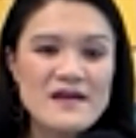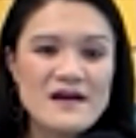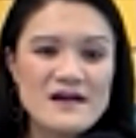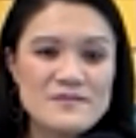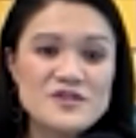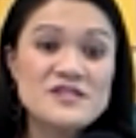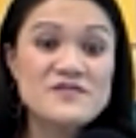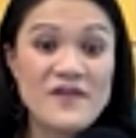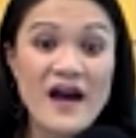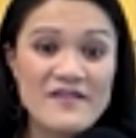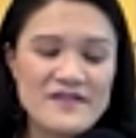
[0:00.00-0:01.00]
Um, she's
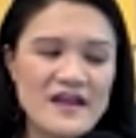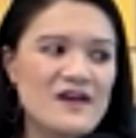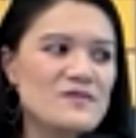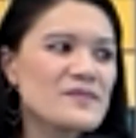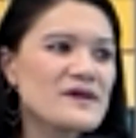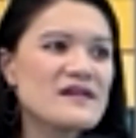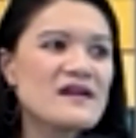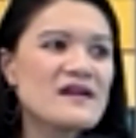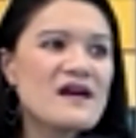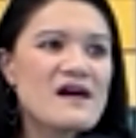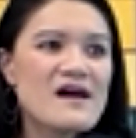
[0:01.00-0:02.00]
five now, but
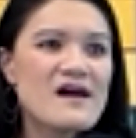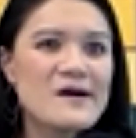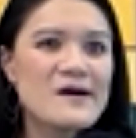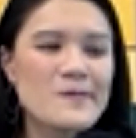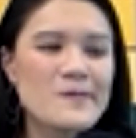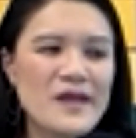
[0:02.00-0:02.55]
um,